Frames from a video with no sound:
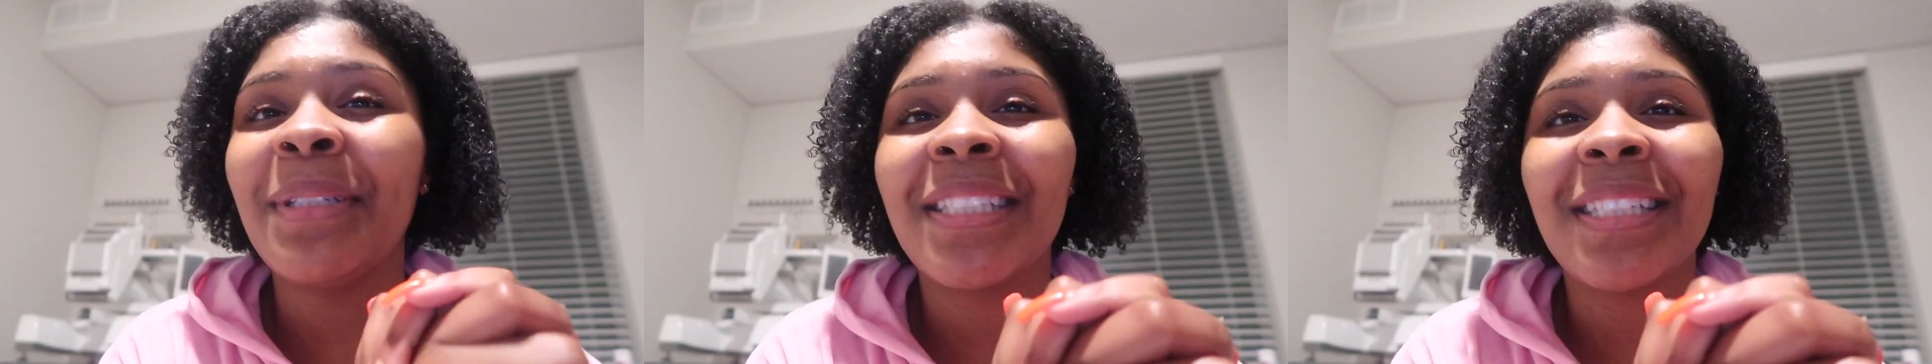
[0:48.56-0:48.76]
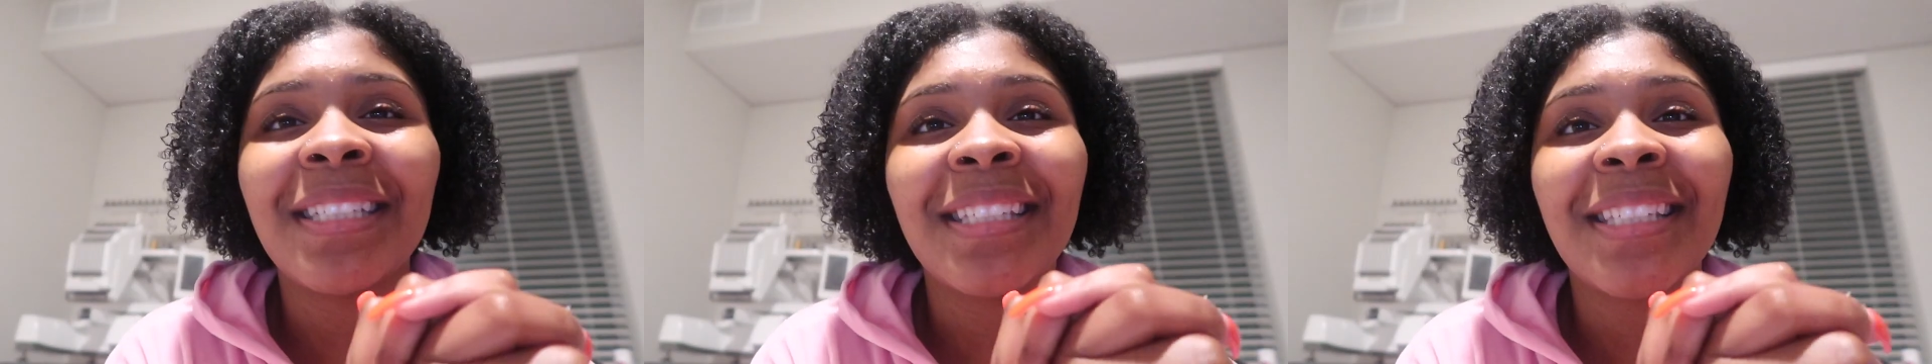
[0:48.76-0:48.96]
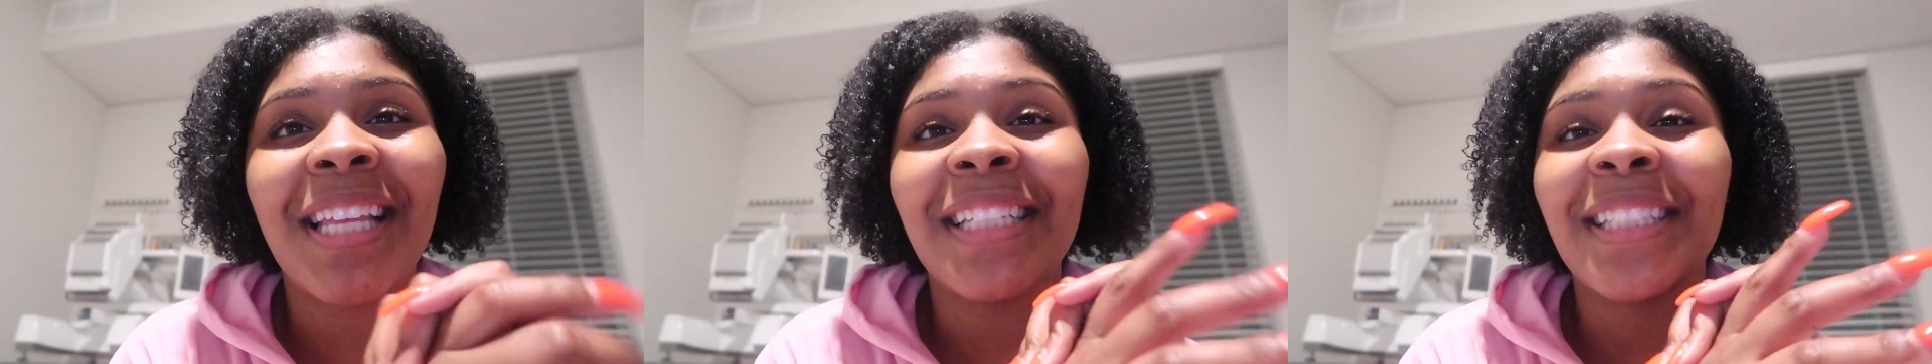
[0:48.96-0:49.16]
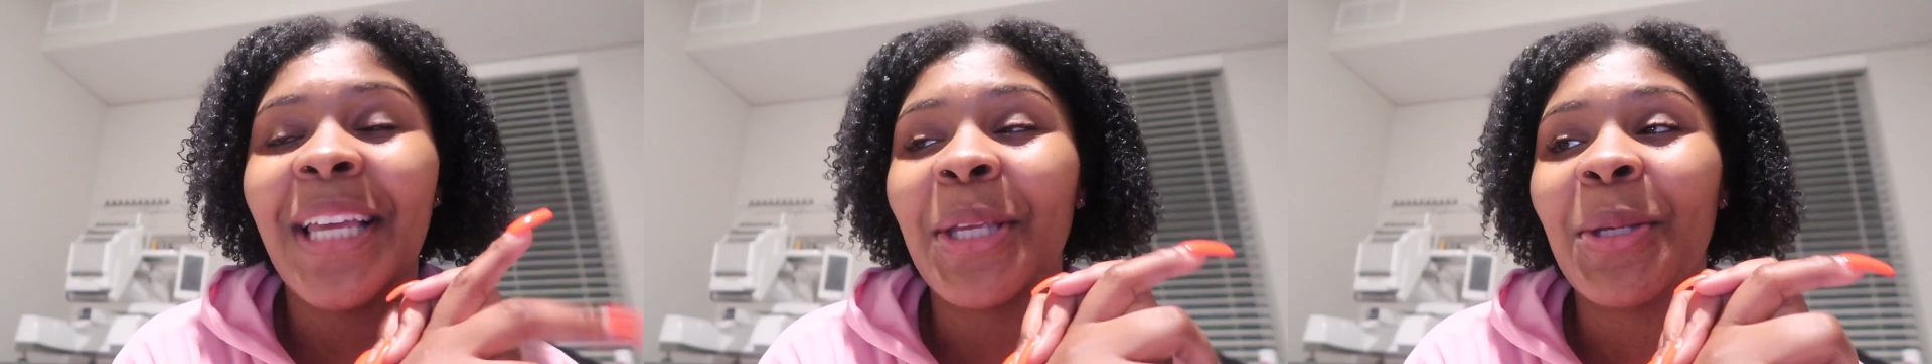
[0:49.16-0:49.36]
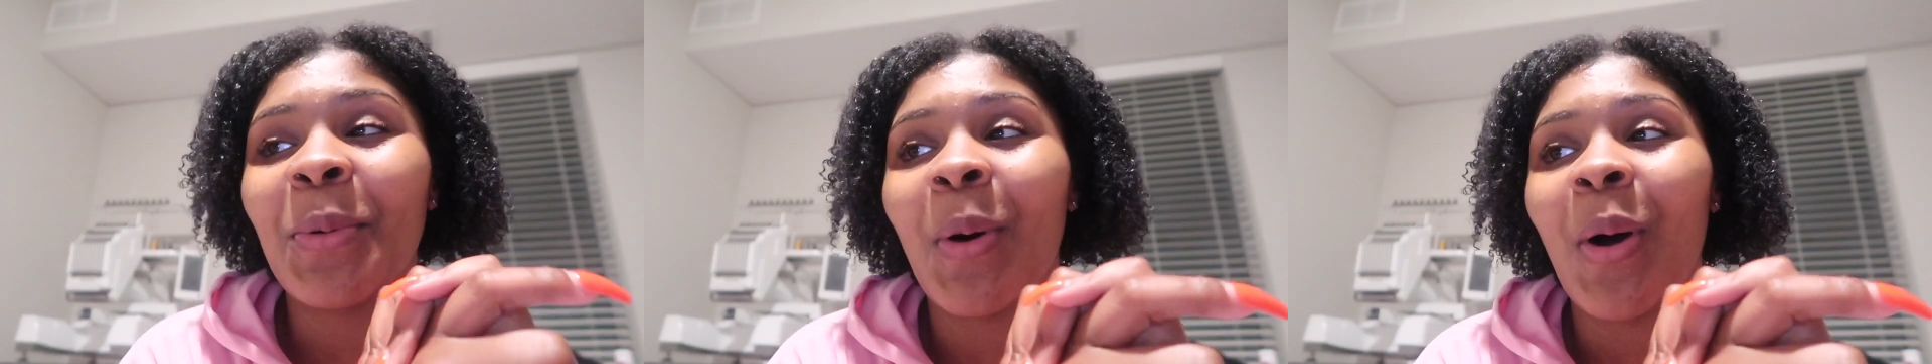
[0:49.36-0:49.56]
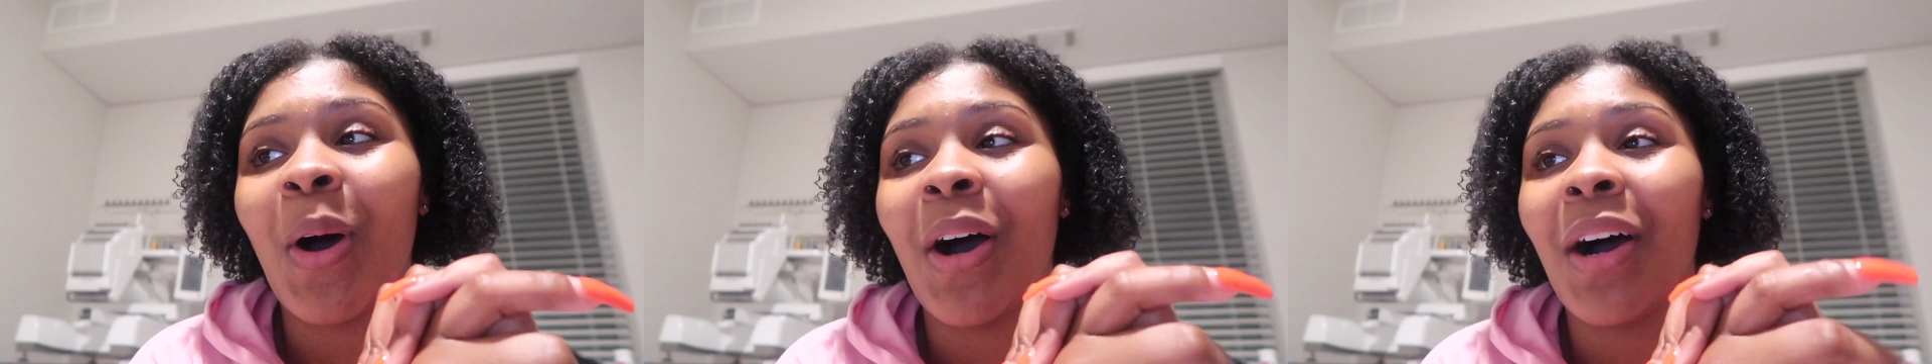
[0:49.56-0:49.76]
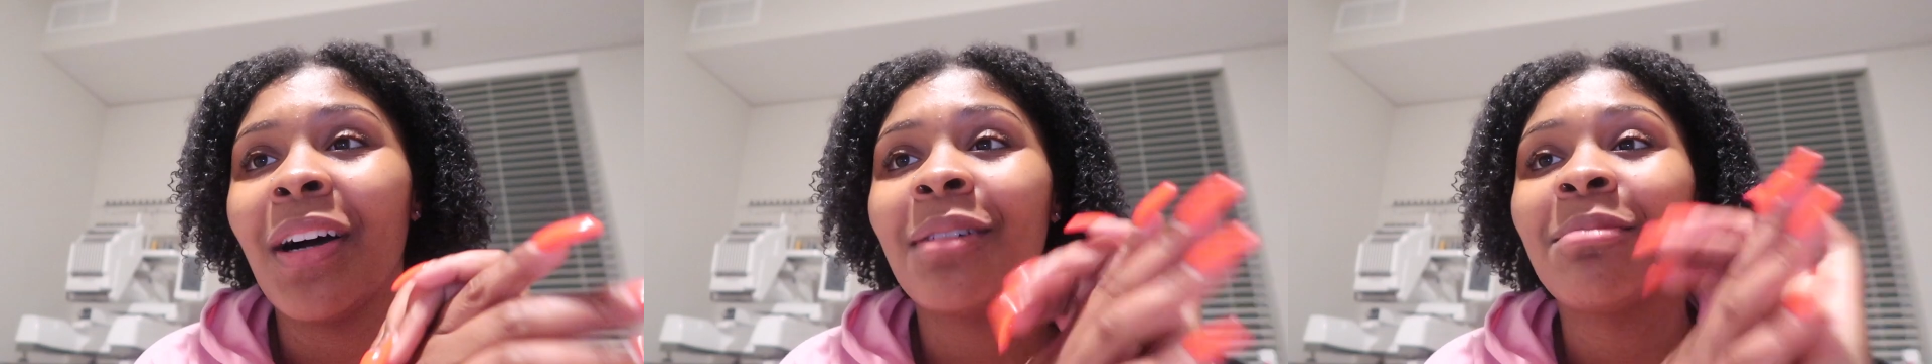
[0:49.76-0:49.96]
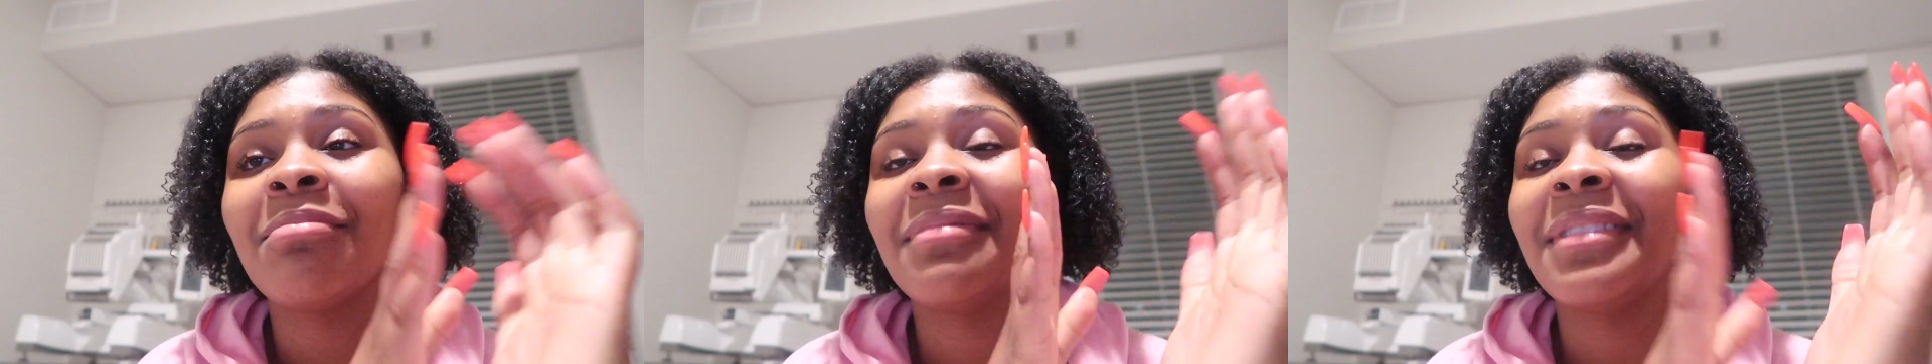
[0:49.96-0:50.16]
me just take you
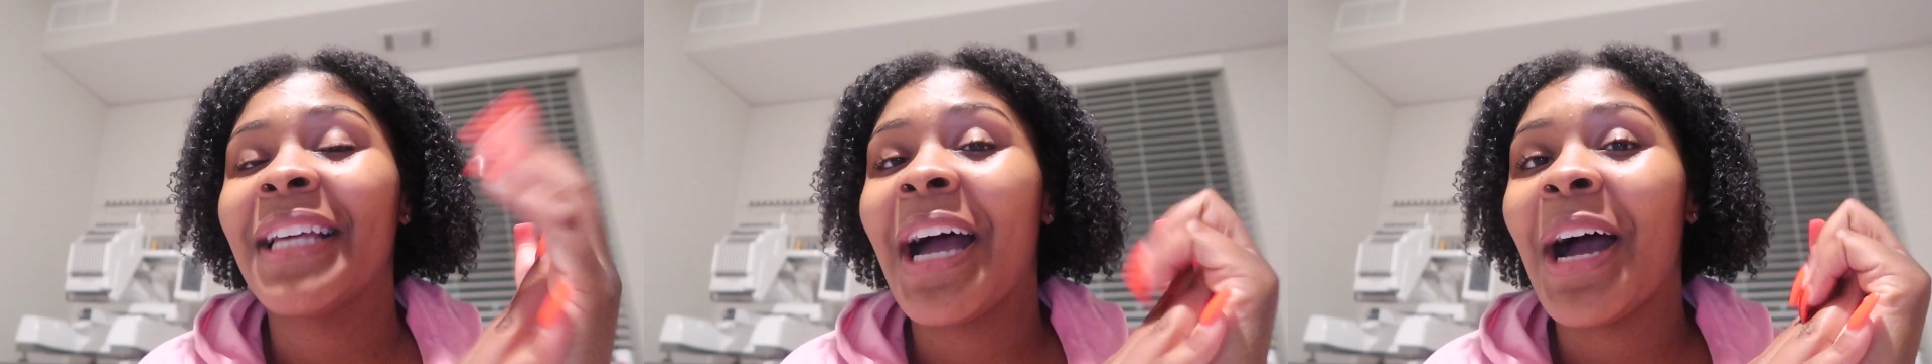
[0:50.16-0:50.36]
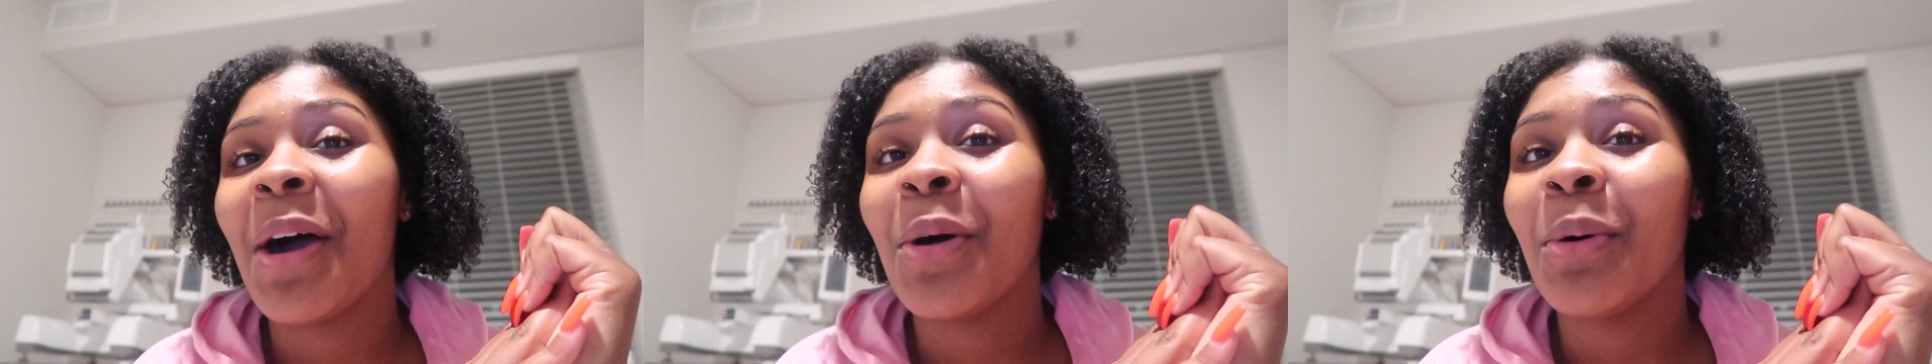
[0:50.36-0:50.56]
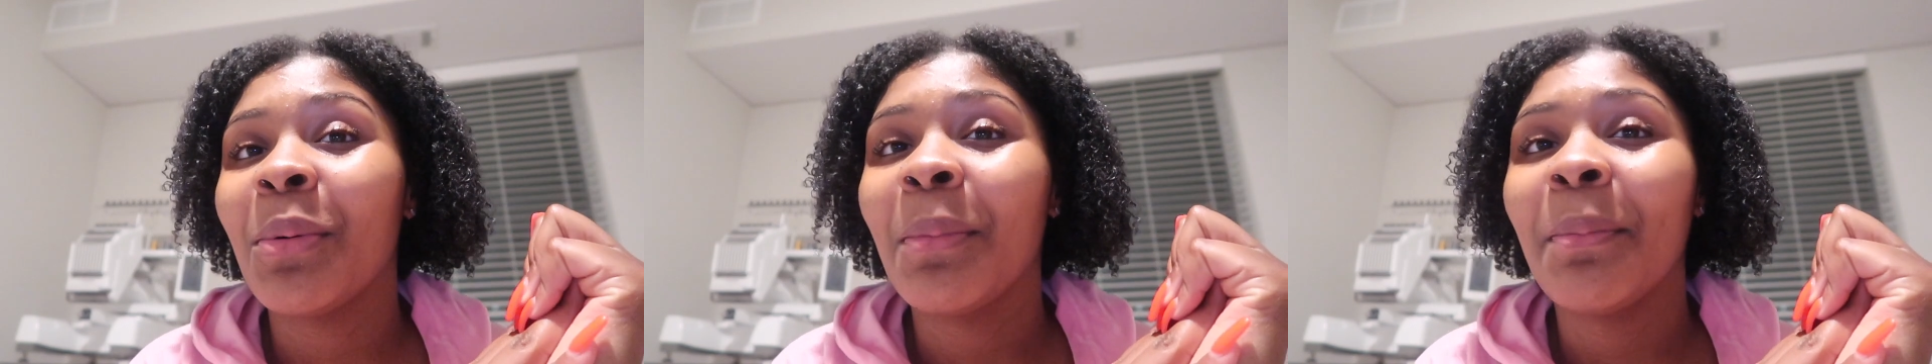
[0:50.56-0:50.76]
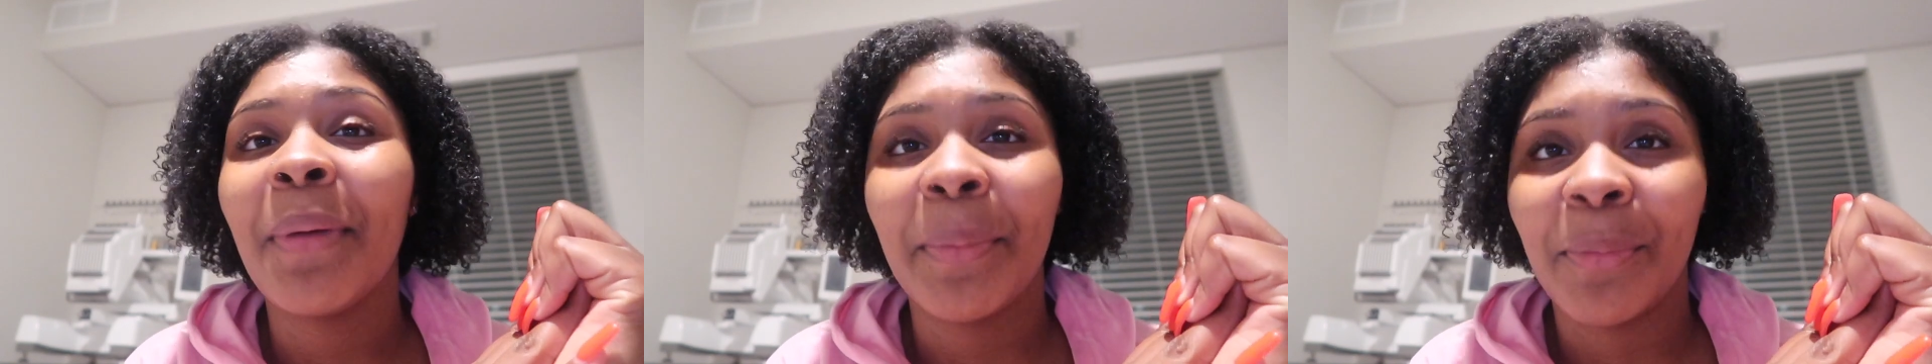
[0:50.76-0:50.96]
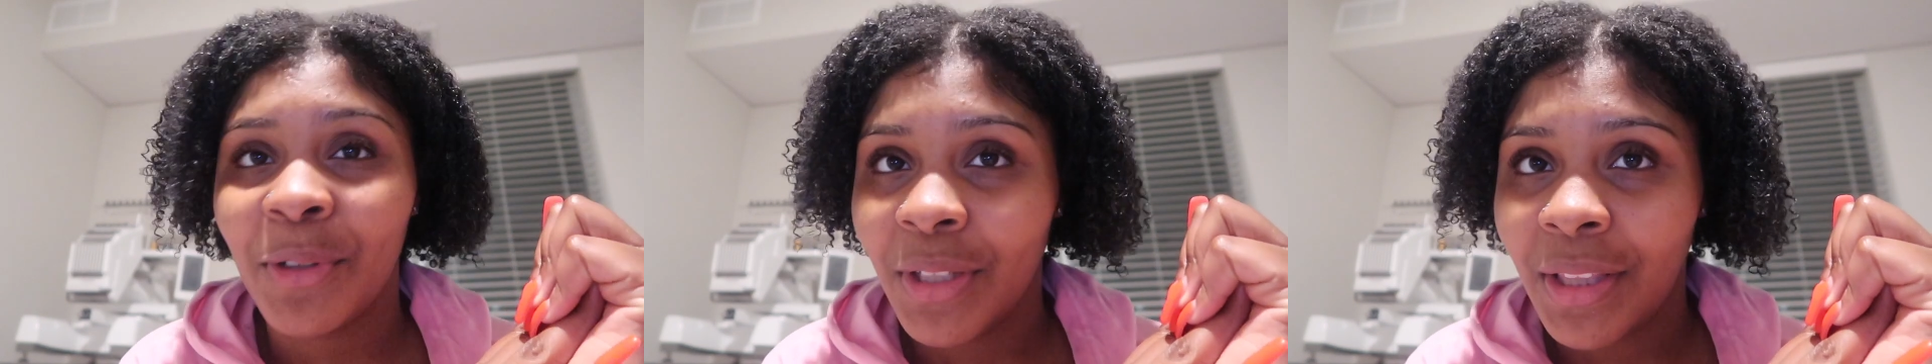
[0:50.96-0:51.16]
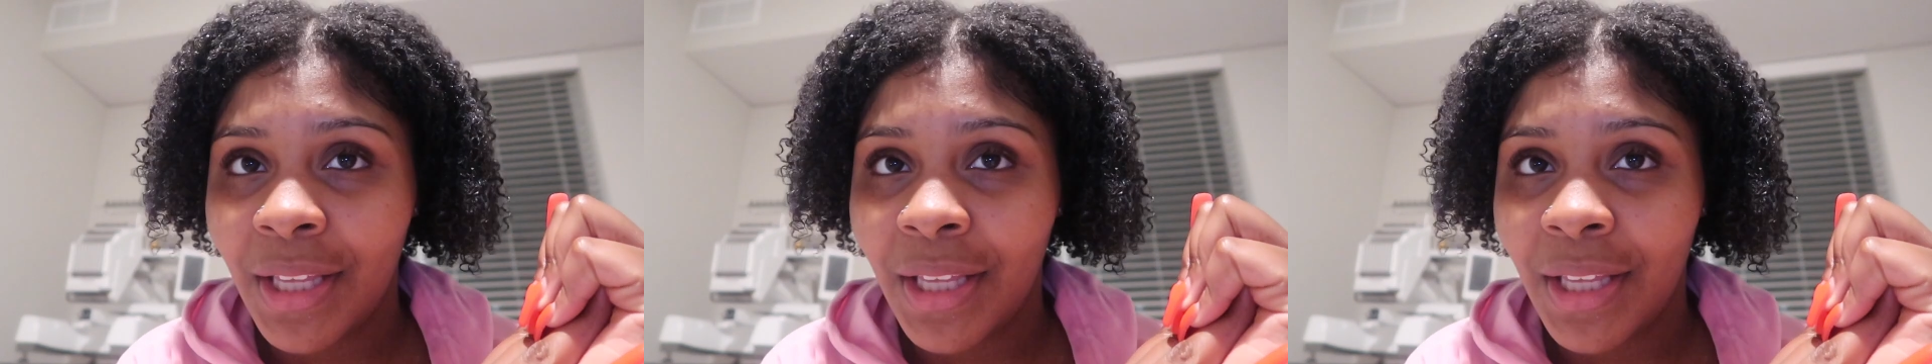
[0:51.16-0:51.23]
all down memory